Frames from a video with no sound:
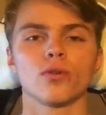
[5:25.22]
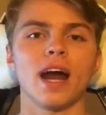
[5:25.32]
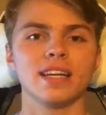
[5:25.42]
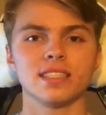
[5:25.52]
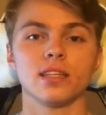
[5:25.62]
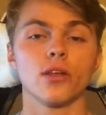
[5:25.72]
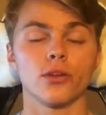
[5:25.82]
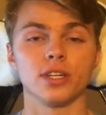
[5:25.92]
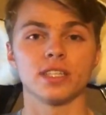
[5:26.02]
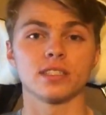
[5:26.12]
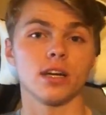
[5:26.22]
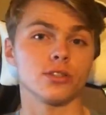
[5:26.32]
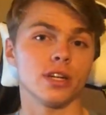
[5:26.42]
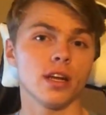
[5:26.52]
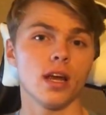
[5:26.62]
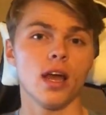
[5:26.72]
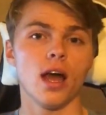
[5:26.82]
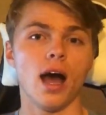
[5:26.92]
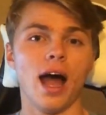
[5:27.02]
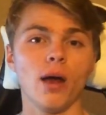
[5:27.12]
Ryzen 3600,
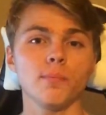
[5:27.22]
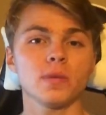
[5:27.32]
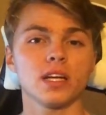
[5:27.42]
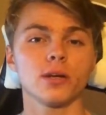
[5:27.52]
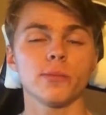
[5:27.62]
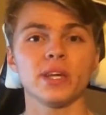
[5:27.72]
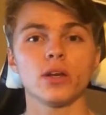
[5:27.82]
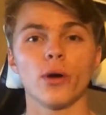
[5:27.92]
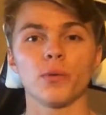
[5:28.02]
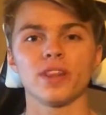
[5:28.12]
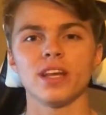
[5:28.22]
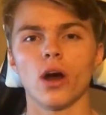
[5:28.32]
I'm going to be going with the